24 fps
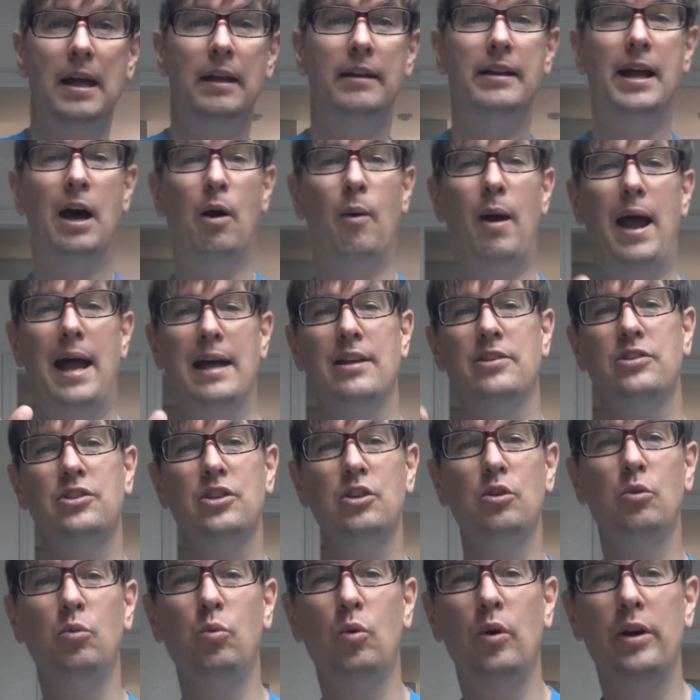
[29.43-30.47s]
Now, as
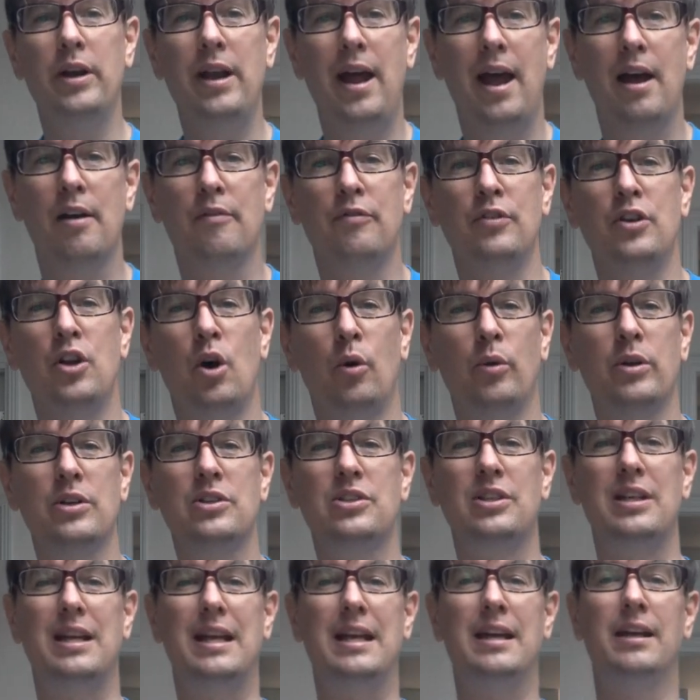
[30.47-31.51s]
you would have
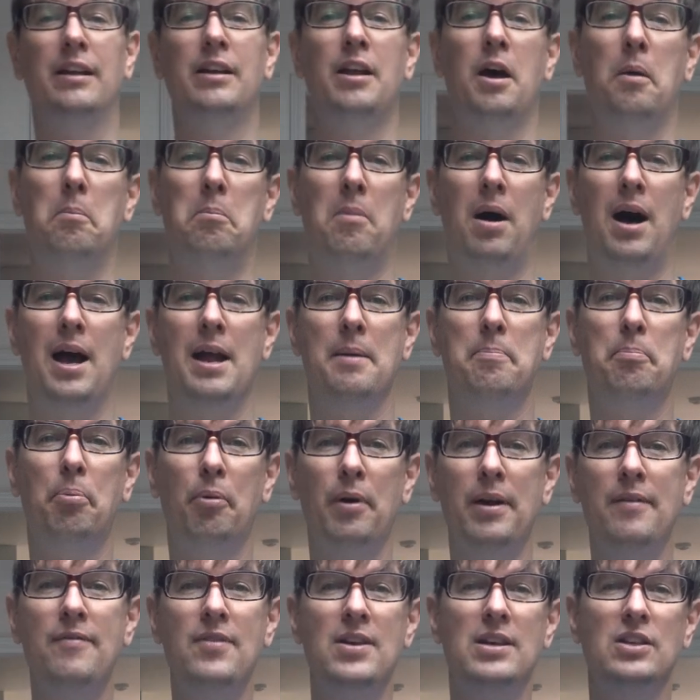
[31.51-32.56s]
noticed in my
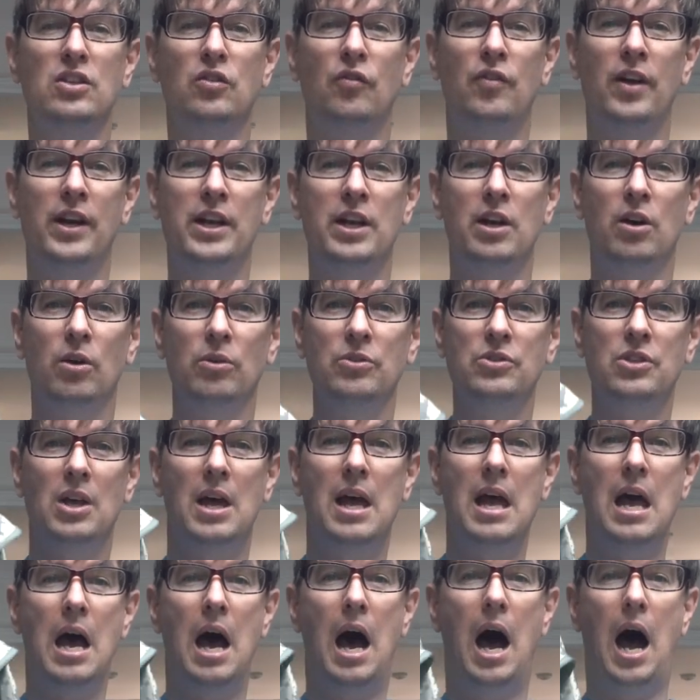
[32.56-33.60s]
previous videos,
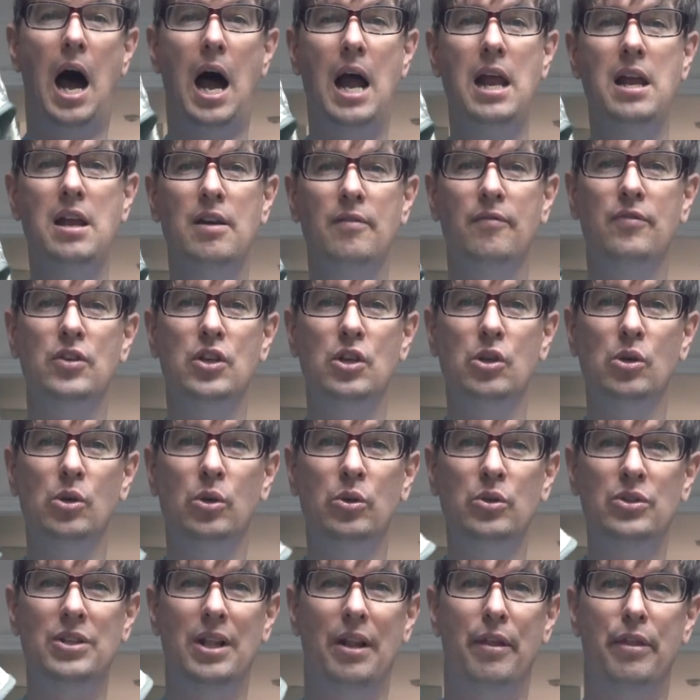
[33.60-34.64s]
I have
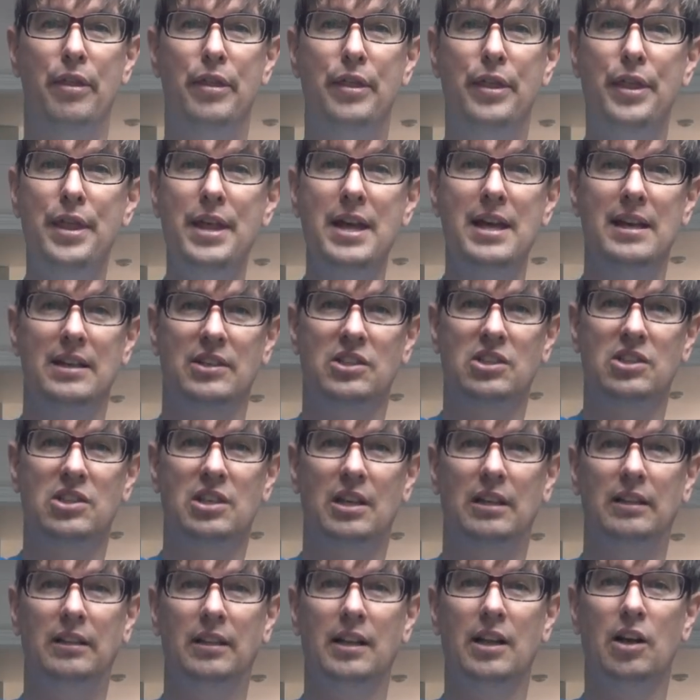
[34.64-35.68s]
used this
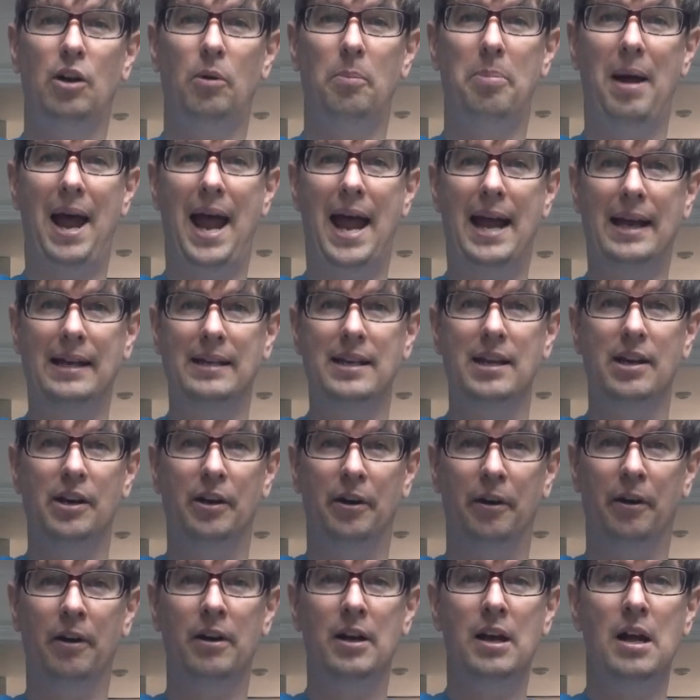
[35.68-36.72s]
little bag
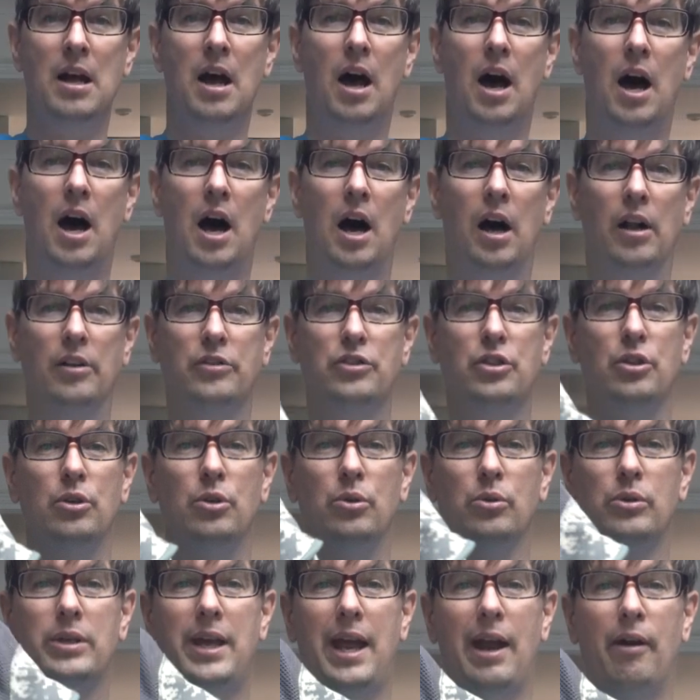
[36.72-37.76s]
here
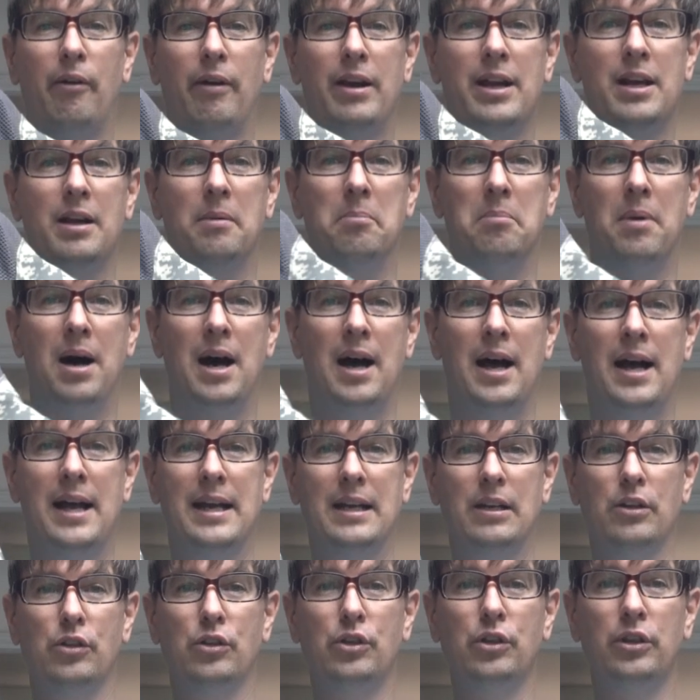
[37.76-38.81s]
to carry my
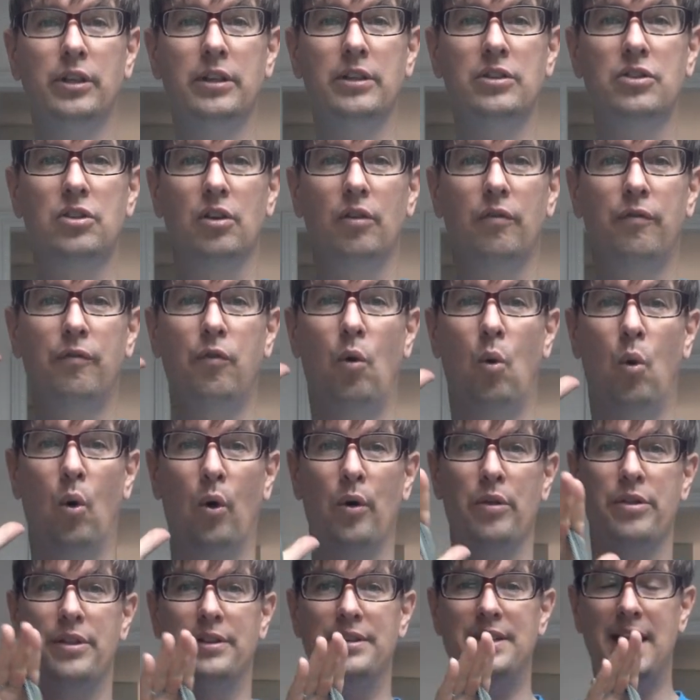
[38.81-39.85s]
goods for
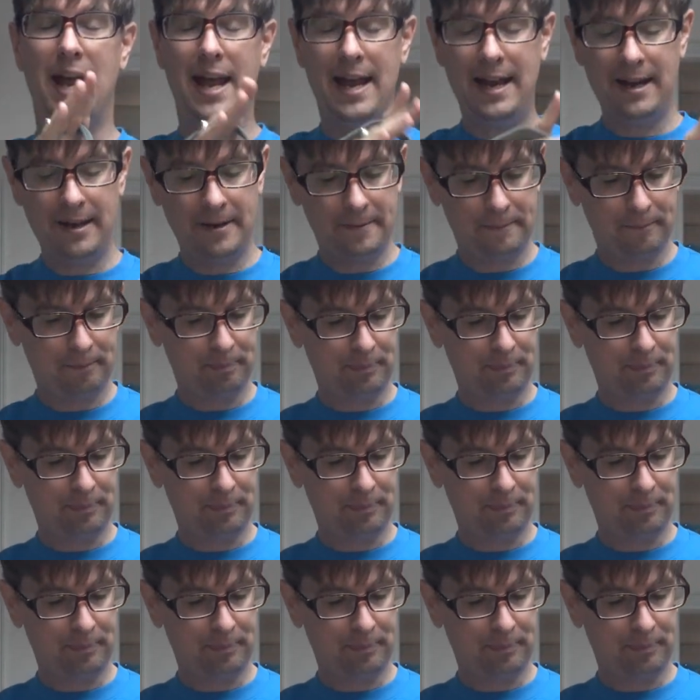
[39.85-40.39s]
the day.